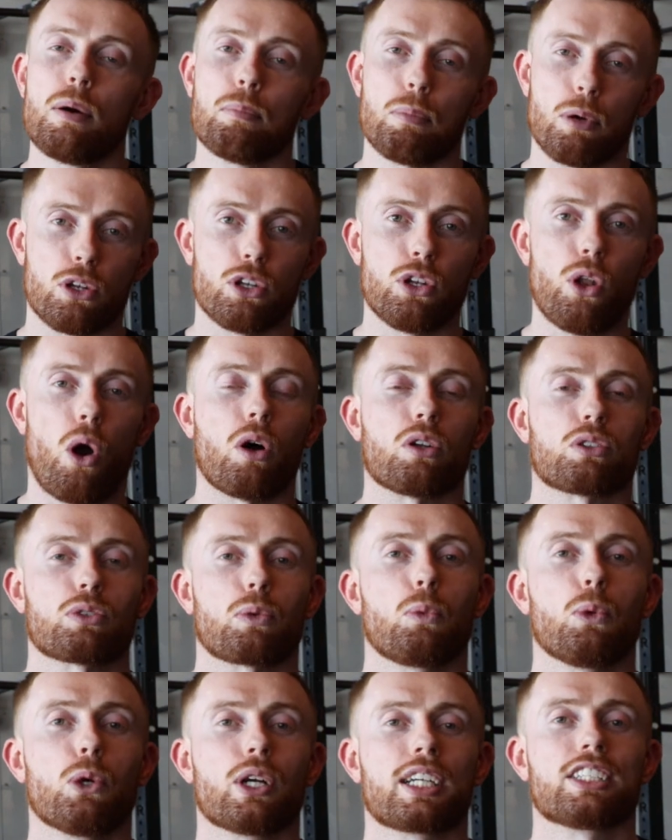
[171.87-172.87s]
but not
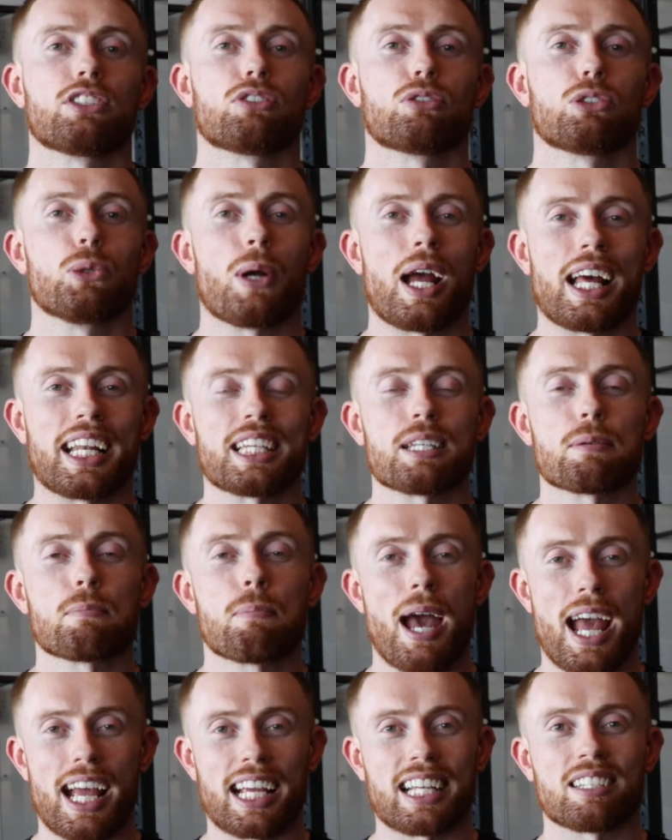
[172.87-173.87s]
working through any
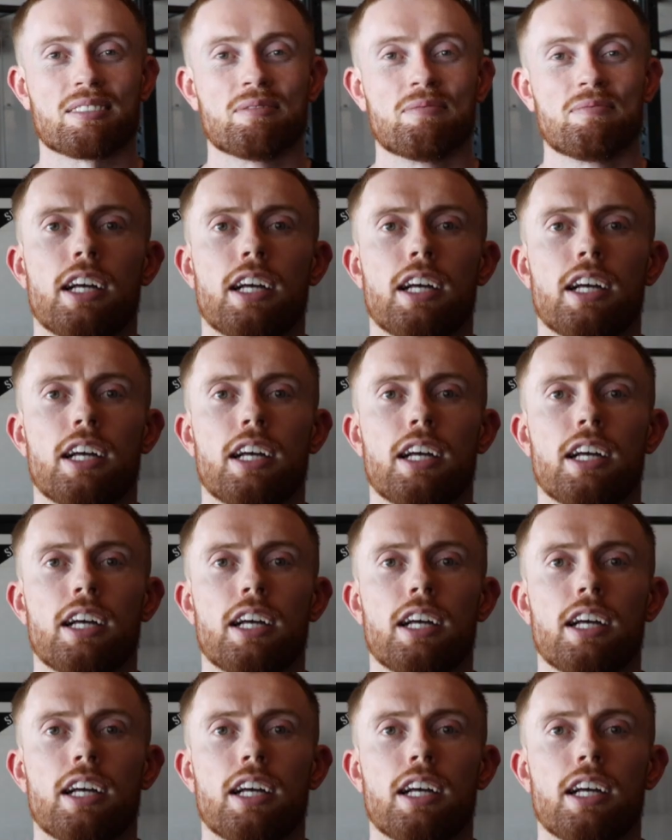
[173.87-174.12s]
pain.